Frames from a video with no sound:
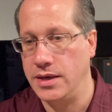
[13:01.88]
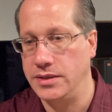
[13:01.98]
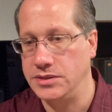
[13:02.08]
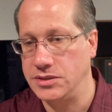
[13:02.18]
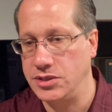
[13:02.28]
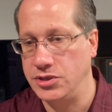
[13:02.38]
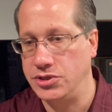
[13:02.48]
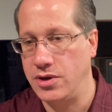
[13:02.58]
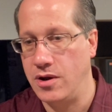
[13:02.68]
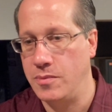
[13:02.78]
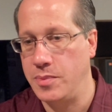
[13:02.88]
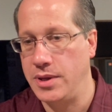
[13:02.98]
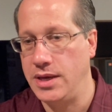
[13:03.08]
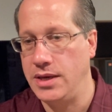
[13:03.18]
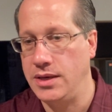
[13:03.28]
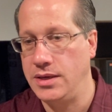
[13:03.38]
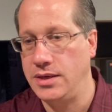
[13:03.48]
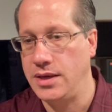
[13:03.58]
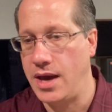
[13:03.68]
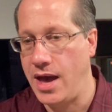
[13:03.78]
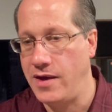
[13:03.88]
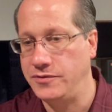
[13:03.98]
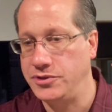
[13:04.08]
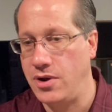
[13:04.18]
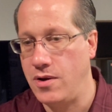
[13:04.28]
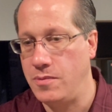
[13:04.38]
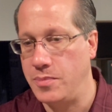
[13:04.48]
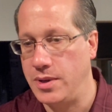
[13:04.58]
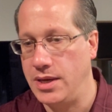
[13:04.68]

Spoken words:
C sharp, E, F sharp, E,